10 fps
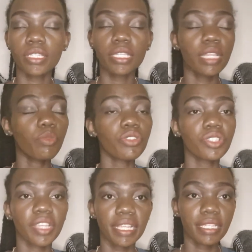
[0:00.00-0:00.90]
In most
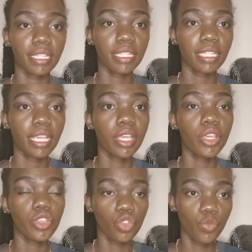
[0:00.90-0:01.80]
cases,
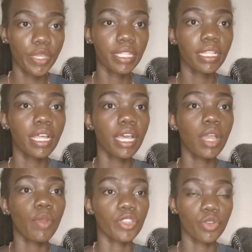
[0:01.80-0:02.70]
you will,
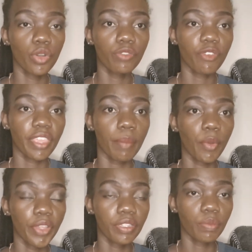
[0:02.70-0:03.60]
when you go for the
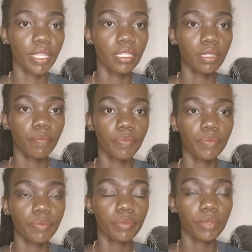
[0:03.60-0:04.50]
appointment,
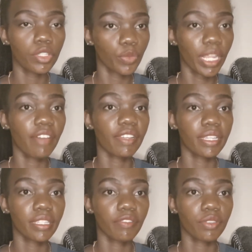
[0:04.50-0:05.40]
you will have an
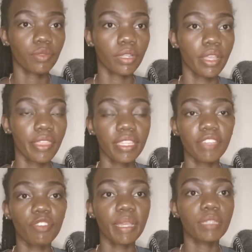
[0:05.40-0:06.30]
interview. The
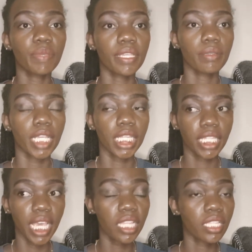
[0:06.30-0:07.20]
interview might be
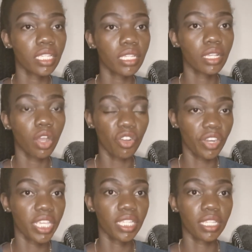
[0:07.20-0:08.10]
intense or
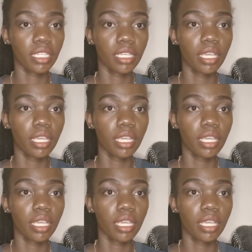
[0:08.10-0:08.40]
easy.